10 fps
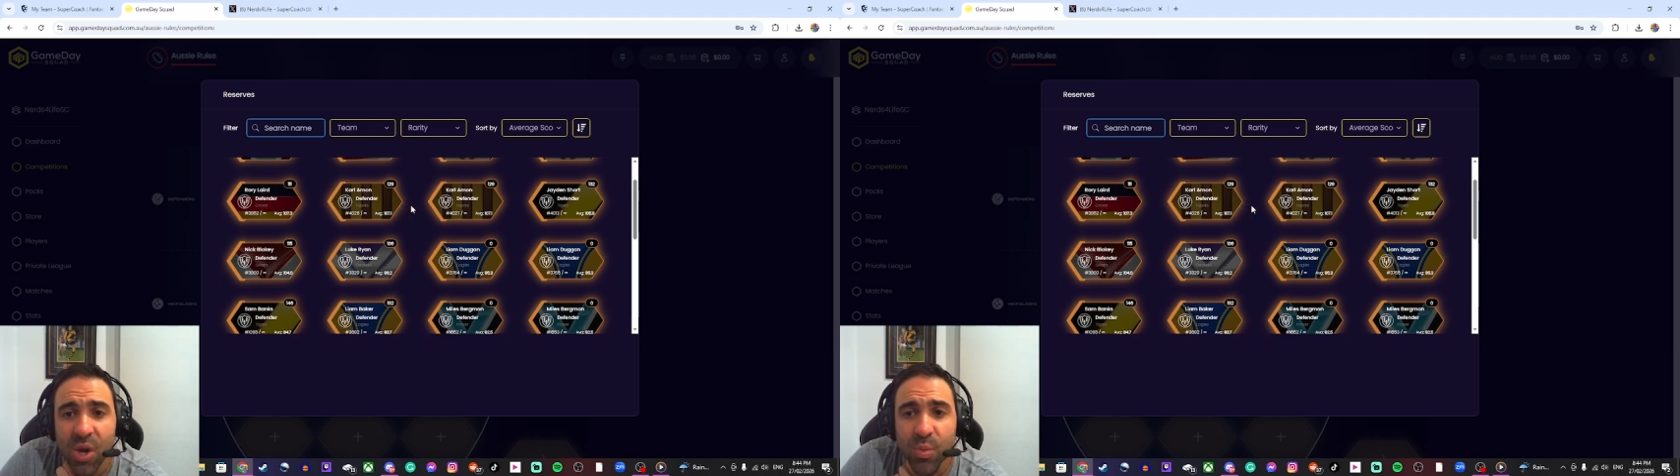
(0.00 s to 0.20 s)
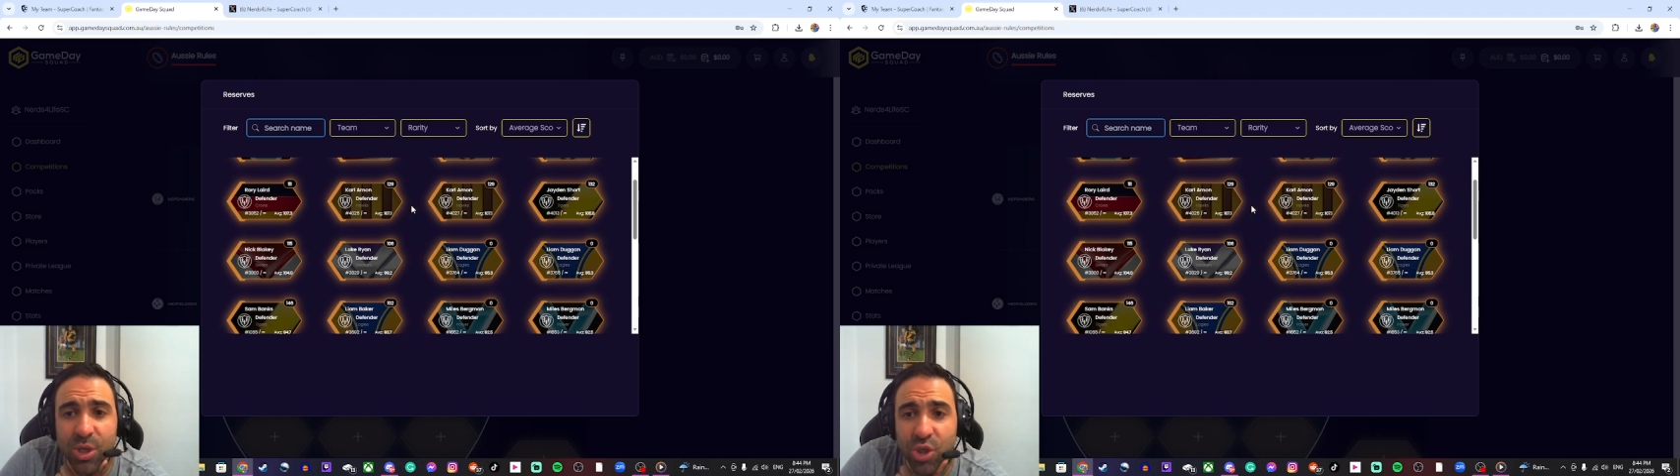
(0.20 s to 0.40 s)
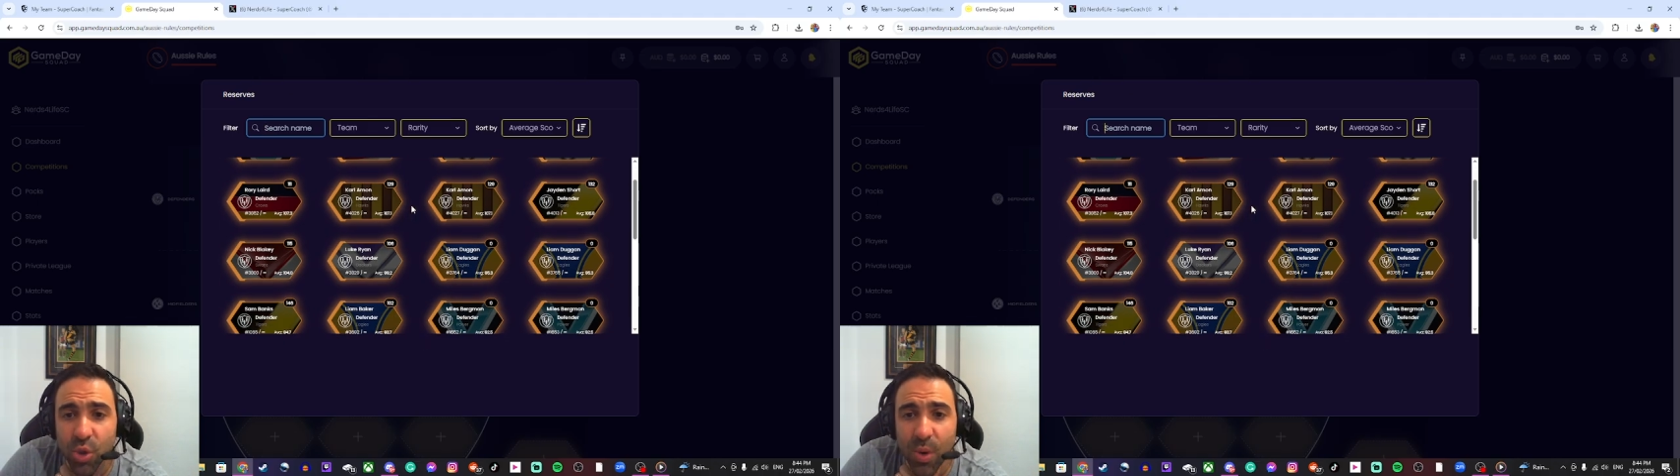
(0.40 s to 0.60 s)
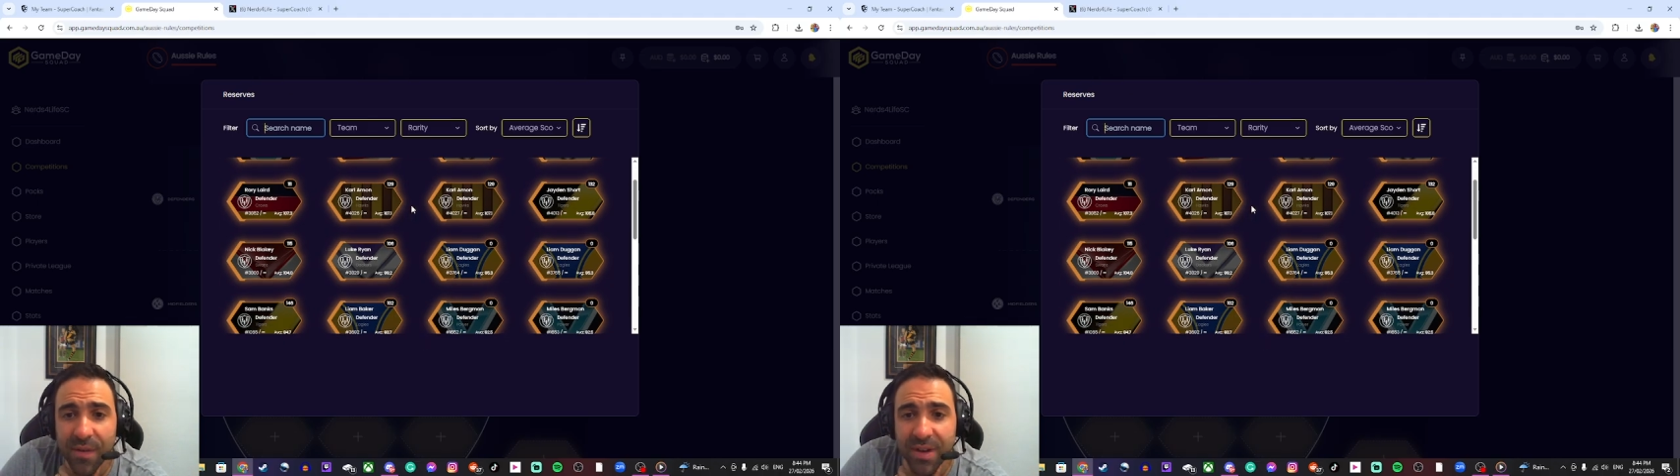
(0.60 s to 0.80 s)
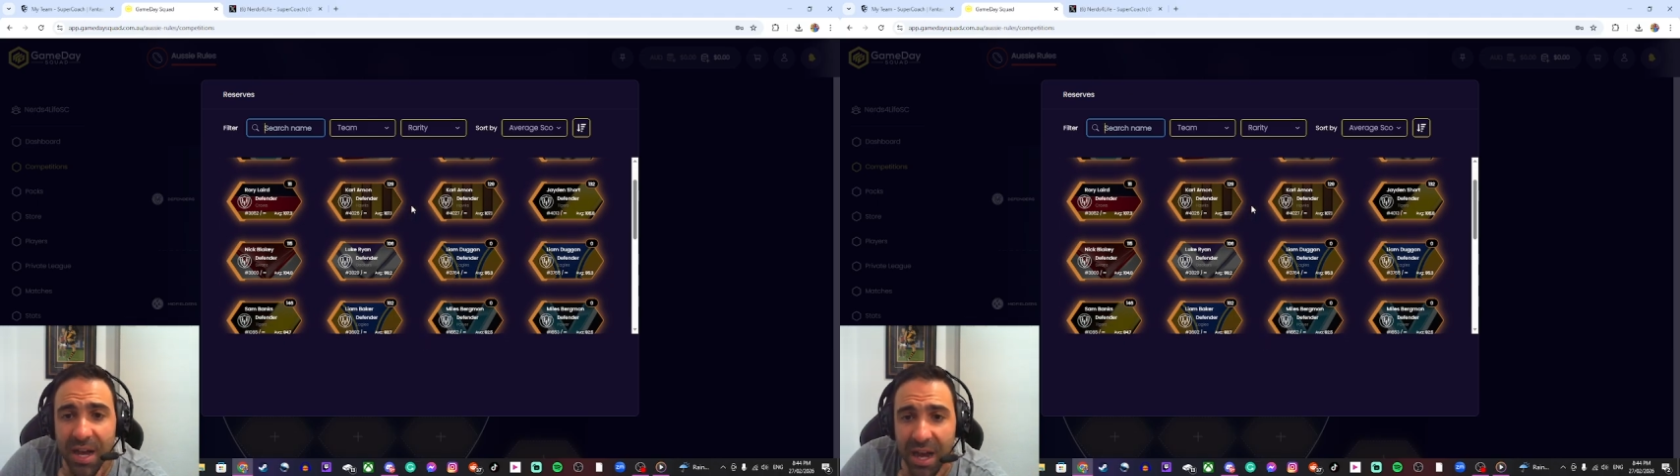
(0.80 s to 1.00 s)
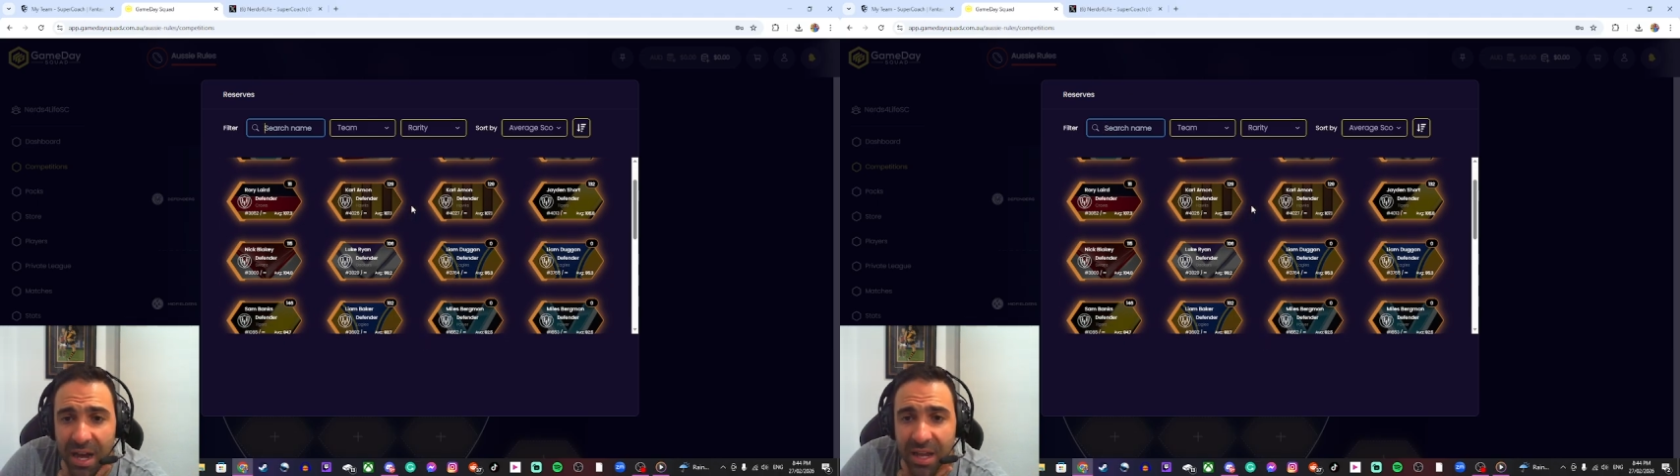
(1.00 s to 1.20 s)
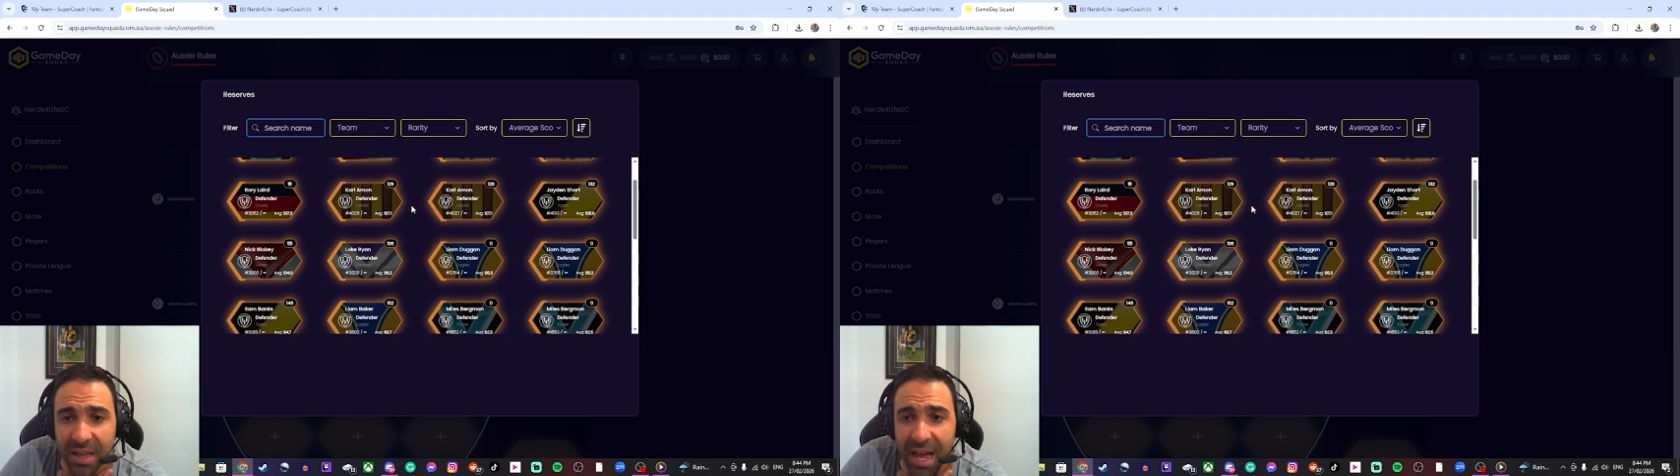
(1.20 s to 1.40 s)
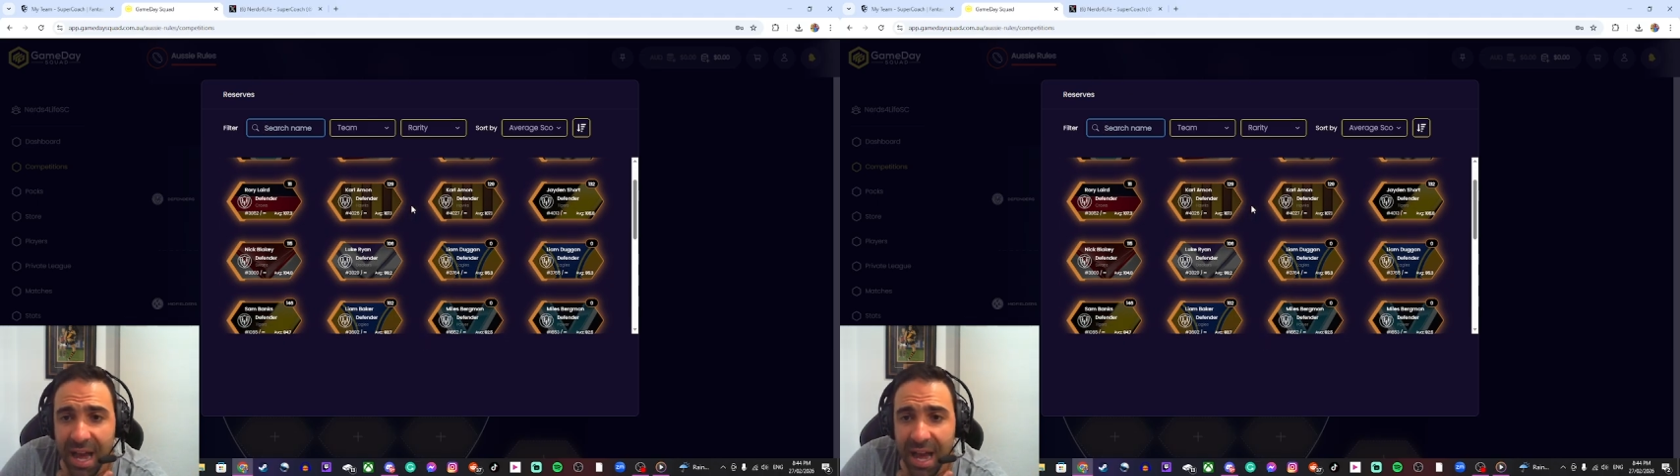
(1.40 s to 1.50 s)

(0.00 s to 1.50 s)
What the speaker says: We do have Carl